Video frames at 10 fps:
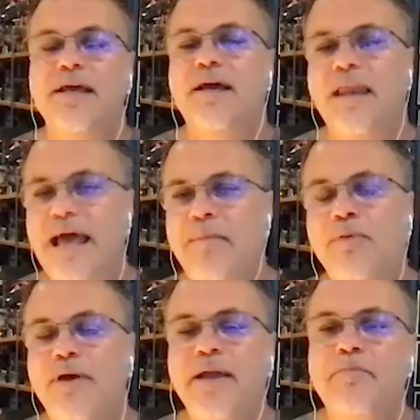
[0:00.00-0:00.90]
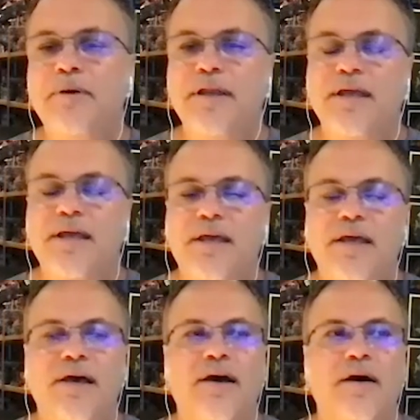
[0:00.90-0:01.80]
collaborate but
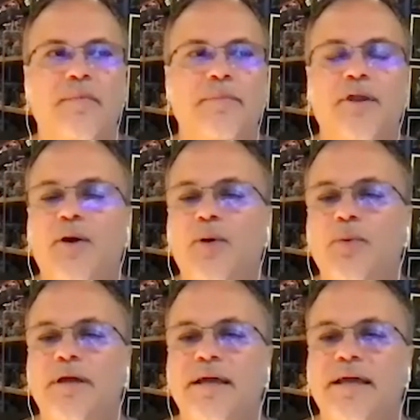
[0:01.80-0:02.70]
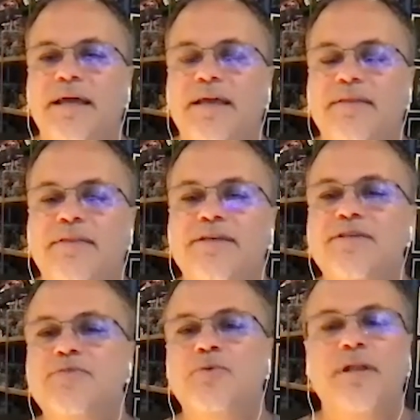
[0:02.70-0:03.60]
um, you know it, it, it, this
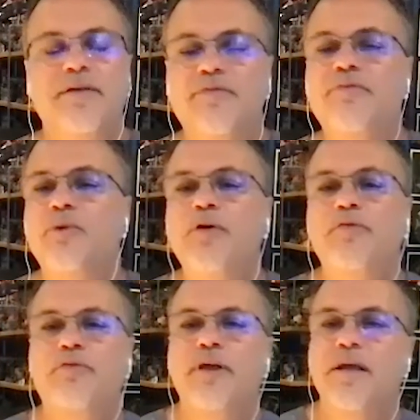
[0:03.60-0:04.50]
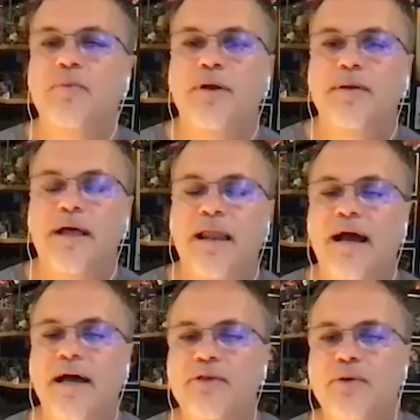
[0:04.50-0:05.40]
is really real freedom when
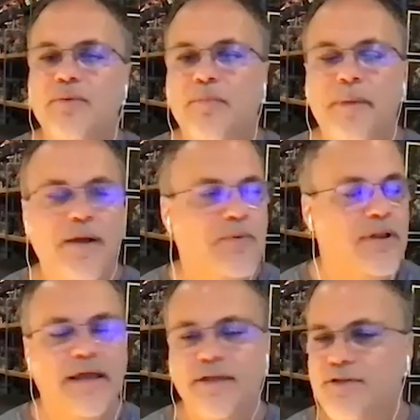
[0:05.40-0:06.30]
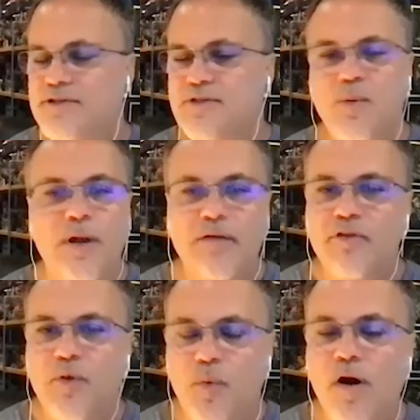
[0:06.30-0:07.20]
alejandro and mike were like just do whatever
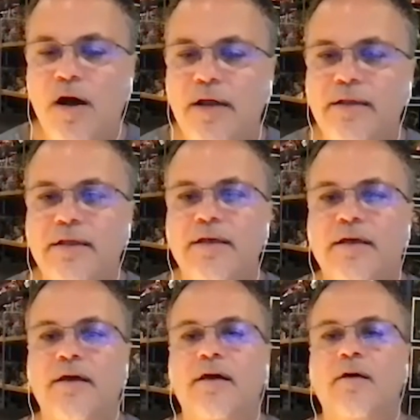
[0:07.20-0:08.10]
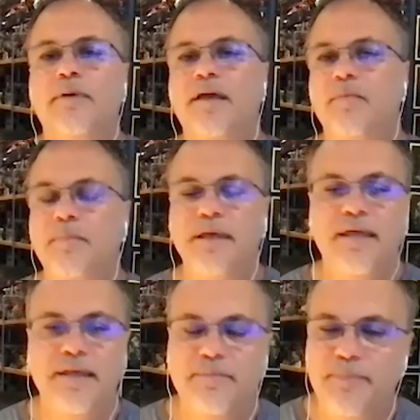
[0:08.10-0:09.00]
you want um, it can
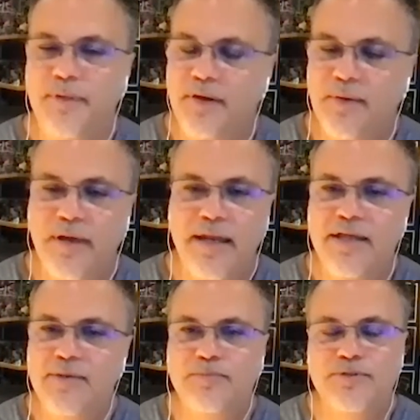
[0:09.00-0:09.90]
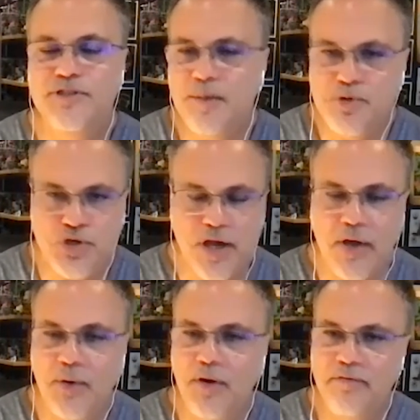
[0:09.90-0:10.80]
be you know any
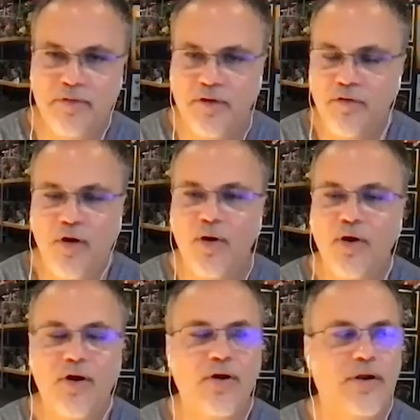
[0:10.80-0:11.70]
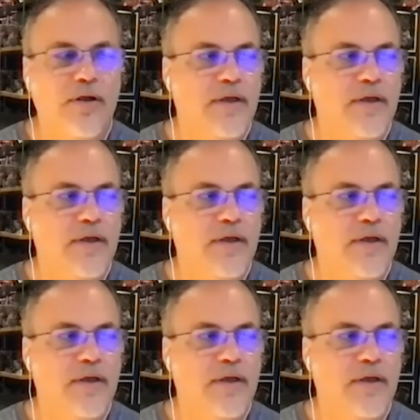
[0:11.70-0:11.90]
subgenre of, of horror